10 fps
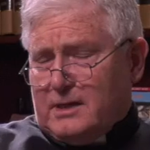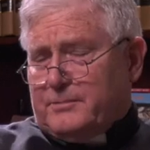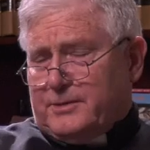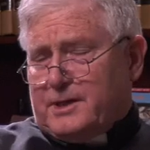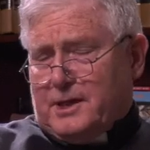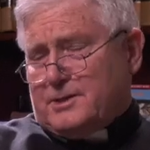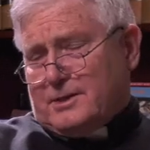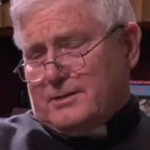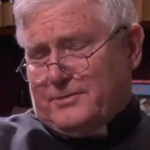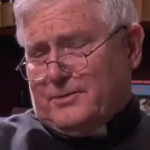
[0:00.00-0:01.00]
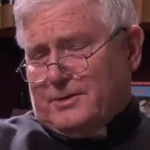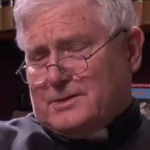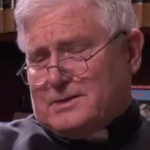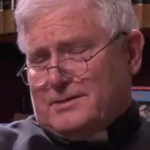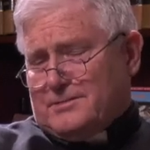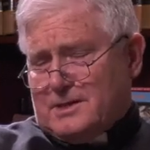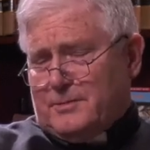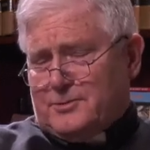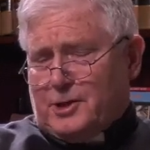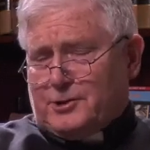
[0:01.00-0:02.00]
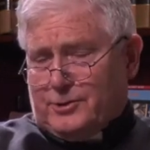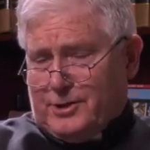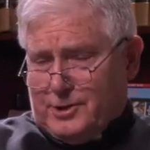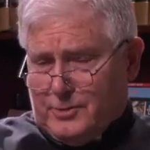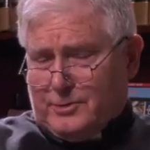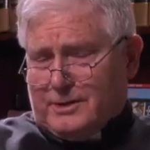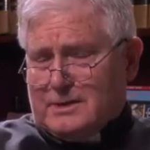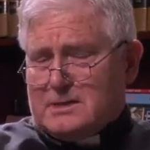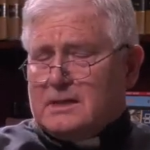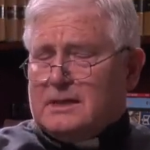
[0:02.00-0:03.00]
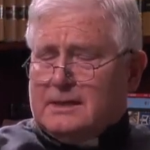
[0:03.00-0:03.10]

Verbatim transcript: by implication, of course, same gender unions.